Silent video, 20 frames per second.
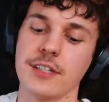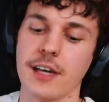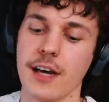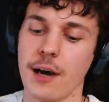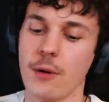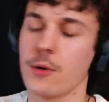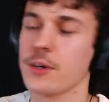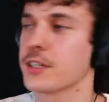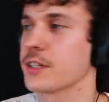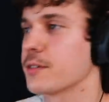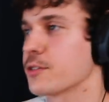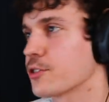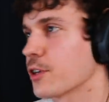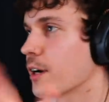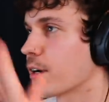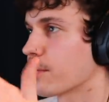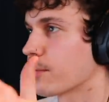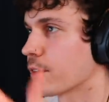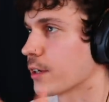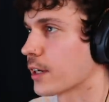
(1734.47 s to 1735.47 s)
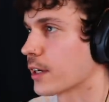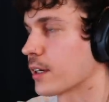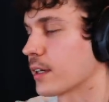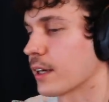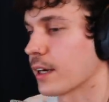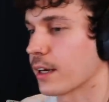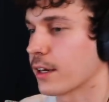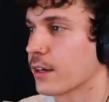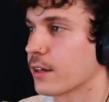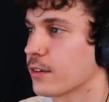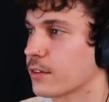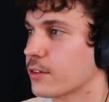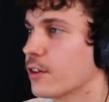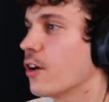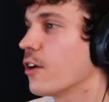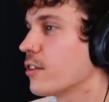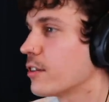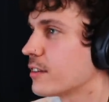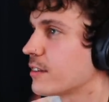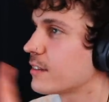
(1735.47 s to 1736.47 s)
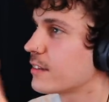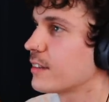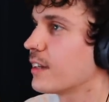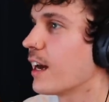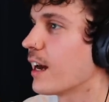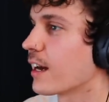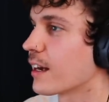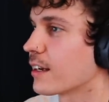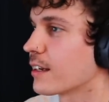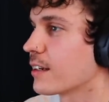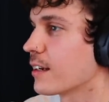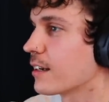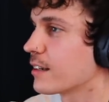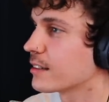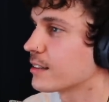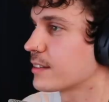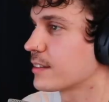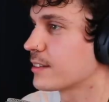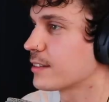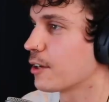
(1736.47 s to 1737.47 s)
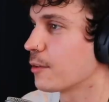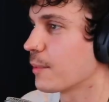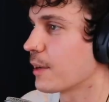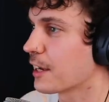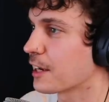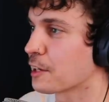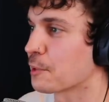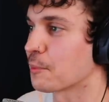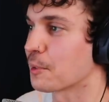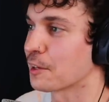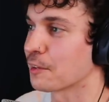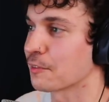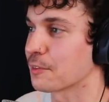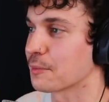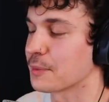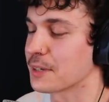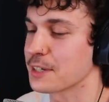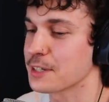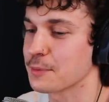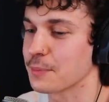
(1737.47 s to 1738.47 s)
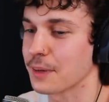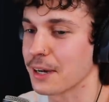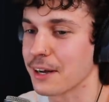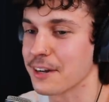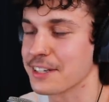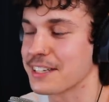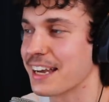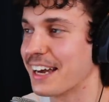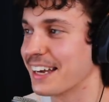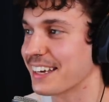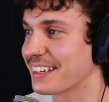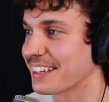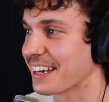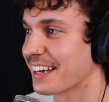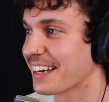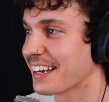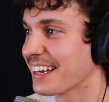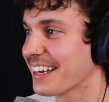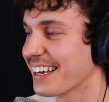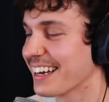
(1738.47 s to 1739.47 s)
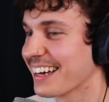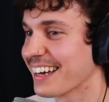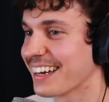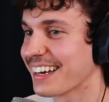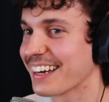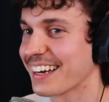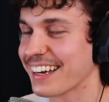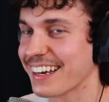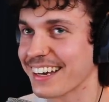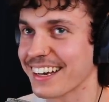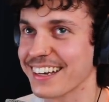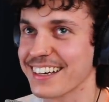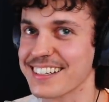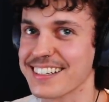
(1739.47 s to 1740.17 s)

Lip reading: I wasn't trying to fucking like, don't make any money from this, but I was saying like, cause